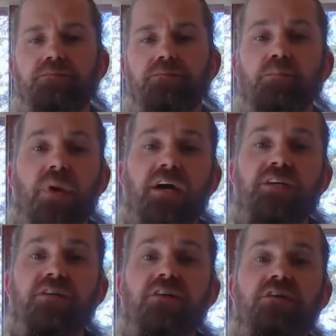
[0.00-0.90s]
Make
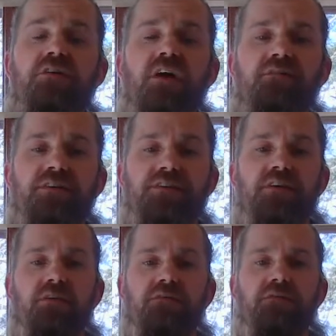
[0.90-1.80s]
sure you love
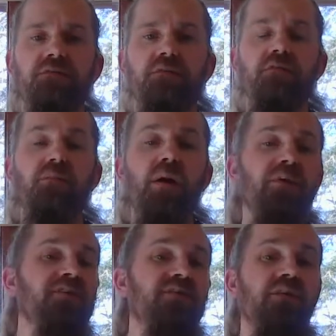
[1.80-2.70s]
yourself. Remember,
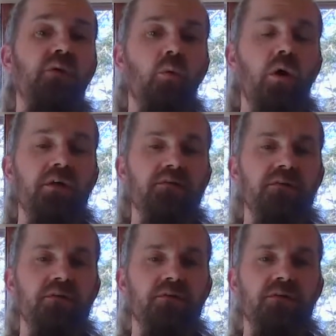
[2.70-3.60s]
there's only one of
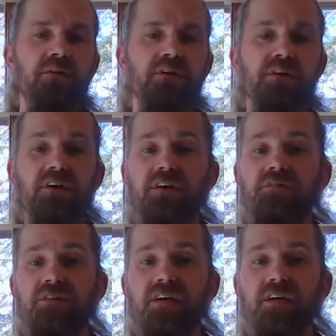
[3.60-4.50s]
you. You're
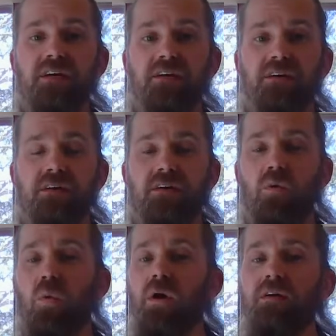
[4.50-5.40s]
unique. You're
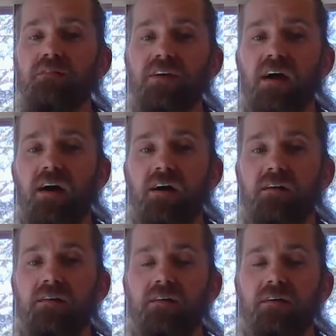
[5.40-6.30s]
one of a
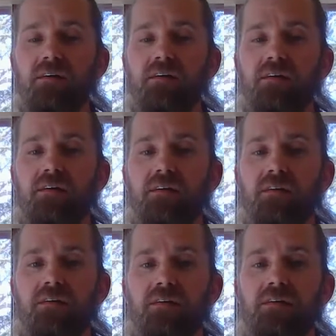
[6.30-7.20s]
kind.
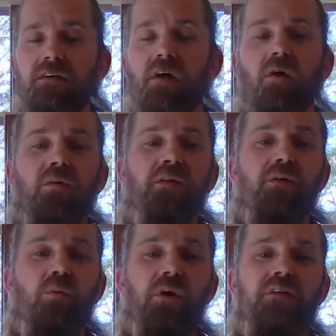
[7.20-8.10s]
You're the only
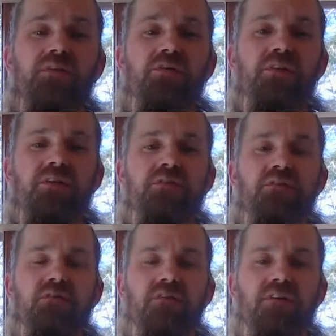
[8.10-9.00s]
one of you in the
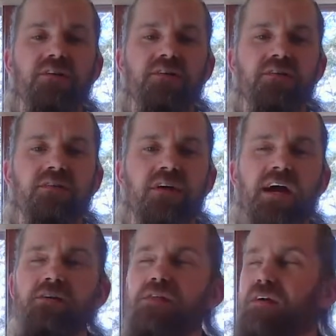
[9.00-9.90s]
universe.
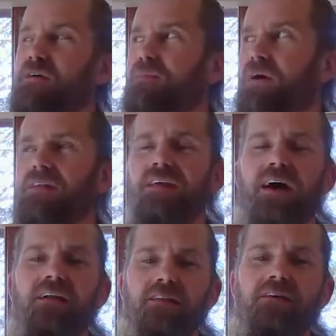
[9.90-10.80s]
And you think about
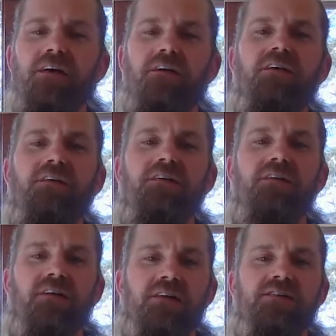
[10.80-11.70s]
that. Look out into the
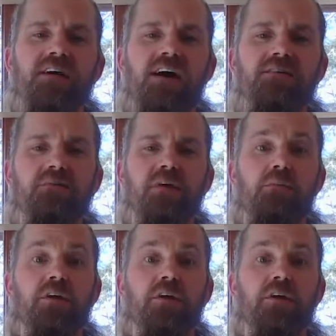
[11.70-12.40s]
night sky sometime.